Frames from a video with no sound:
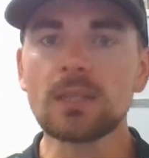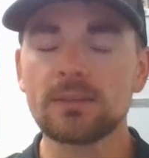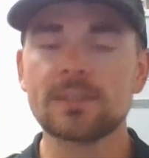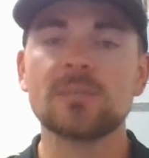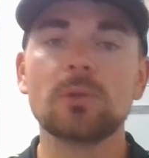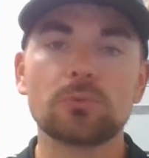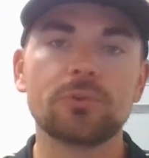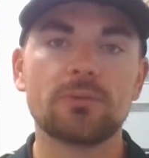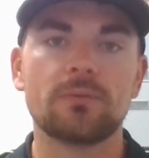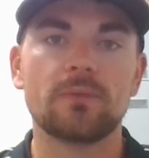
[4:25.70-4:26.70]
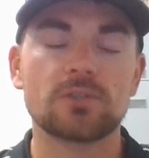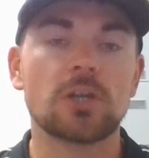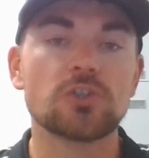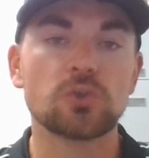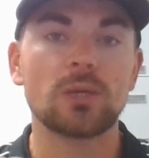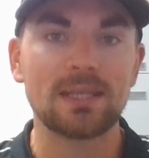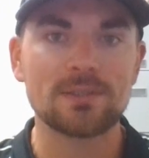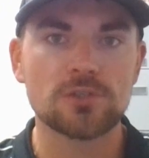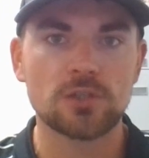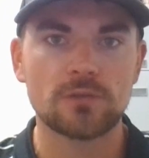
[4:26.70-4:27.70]
This can be there's also
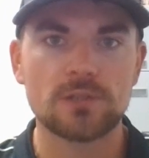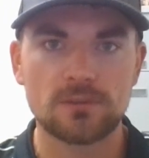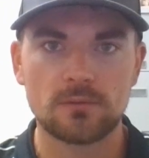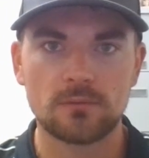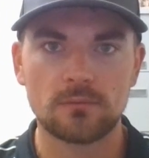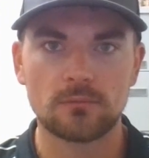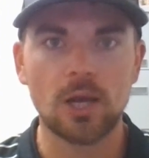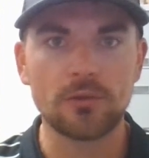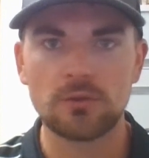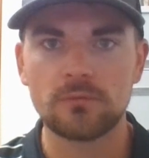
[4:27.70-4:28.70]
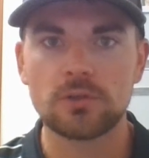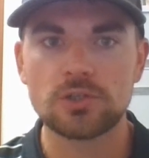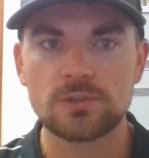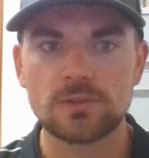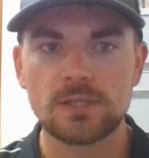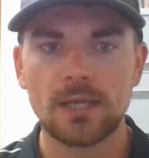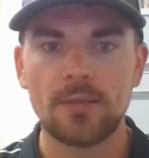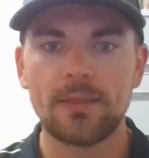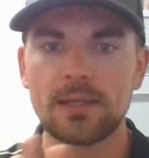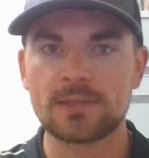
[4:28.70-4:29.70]
in-service Roth conversions
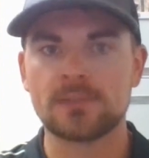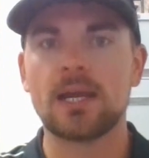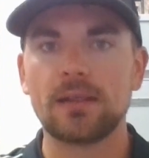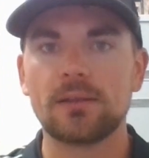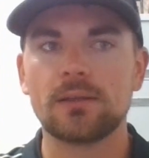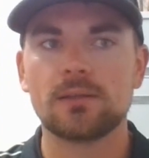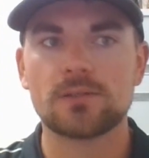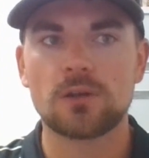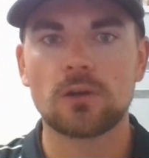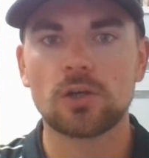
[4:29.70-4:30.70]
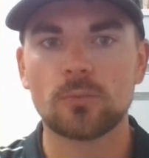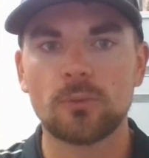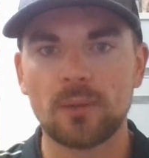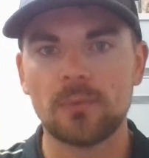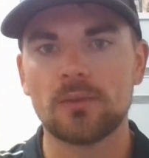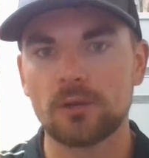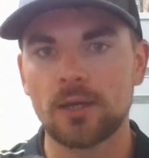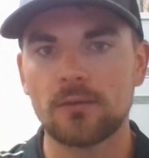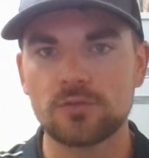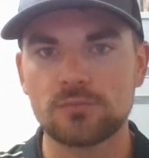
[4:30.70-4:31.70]
that isn't highlighted in this article, but maybe they're
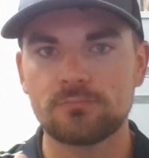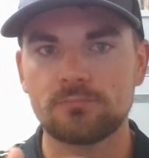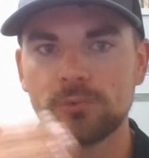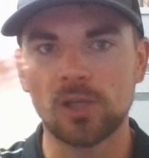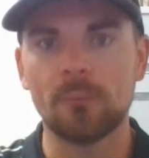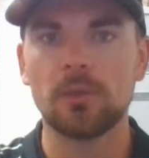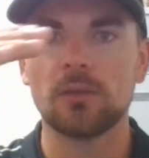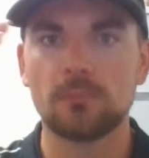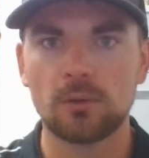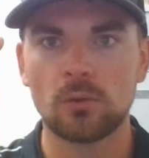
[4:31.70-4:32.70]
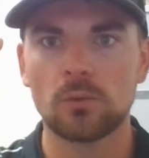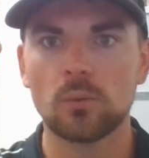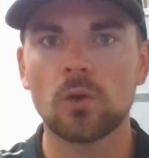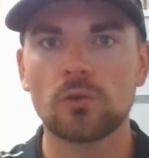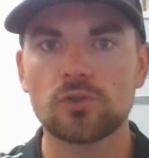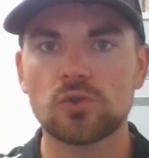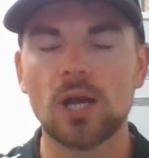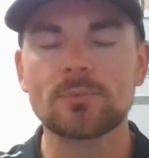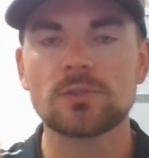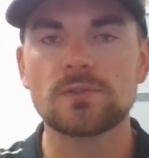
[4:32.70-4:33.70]
kind of just lumping into one of those two
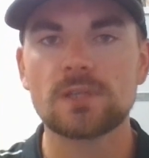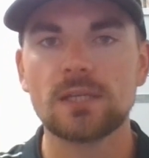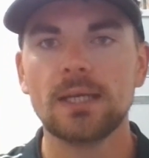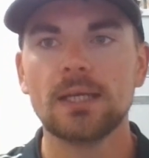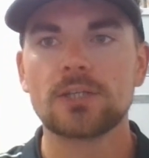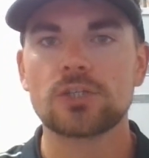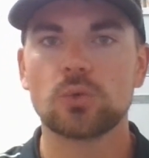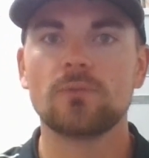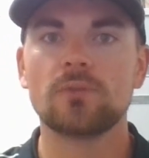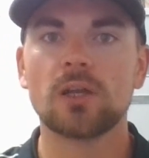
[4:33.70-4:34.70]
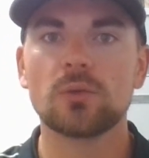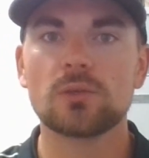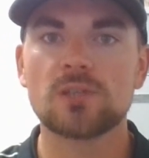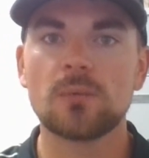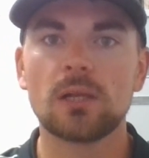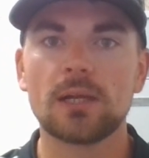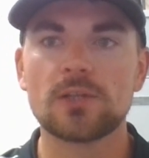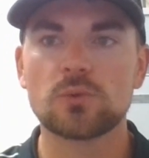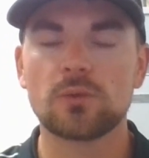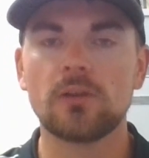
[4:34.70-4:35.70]
options. So we've done it with some
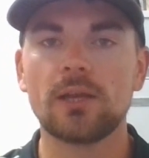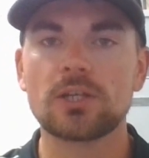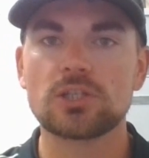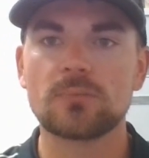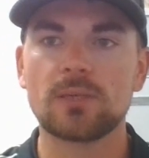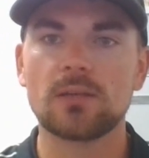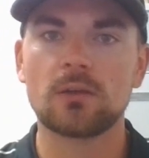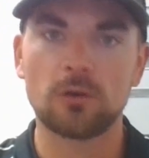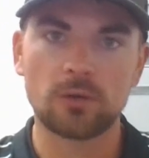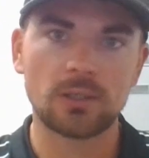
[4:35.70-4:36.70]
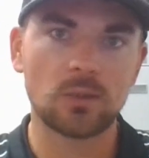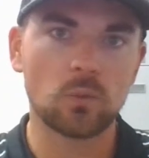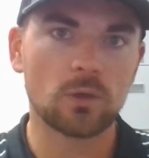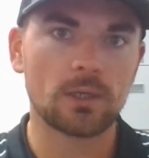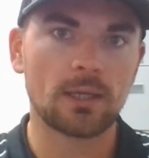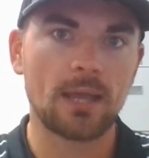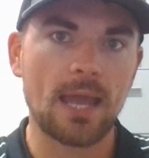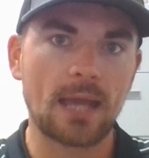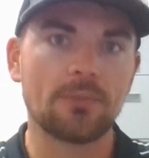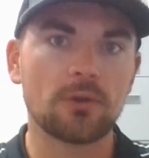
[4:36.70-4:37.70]
clients where they'll actually be currently working
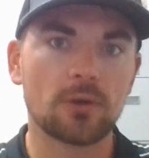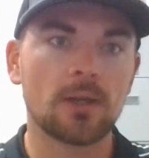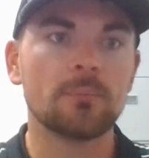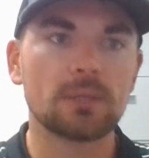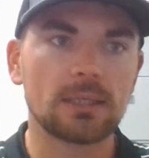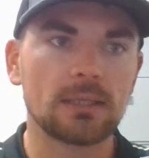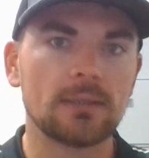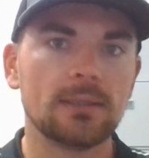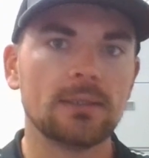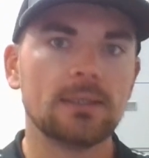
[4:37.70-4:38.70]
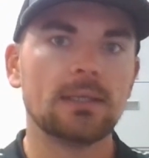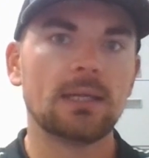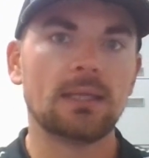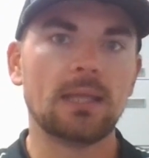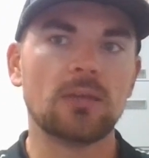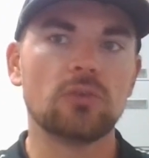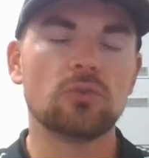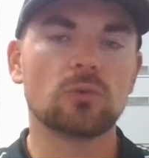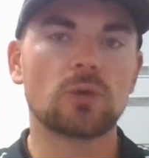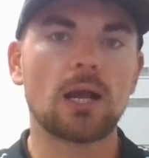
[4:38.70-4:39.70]
at their company and they can
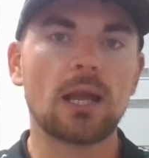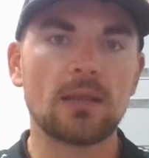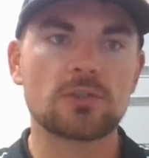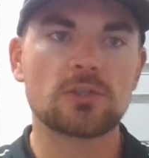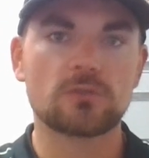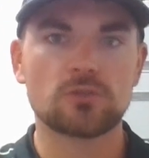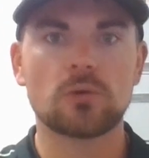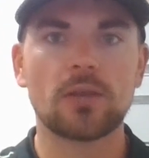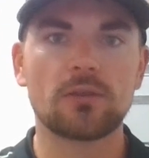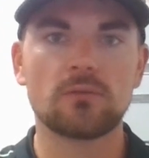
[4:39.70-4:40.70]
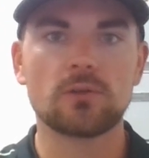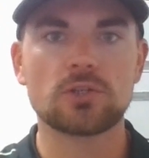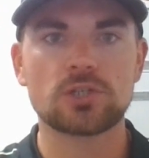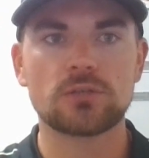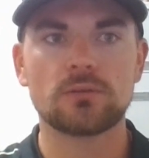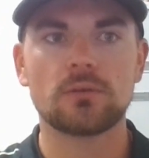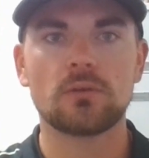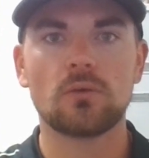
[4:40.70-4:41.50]
do a in-service Roth conversion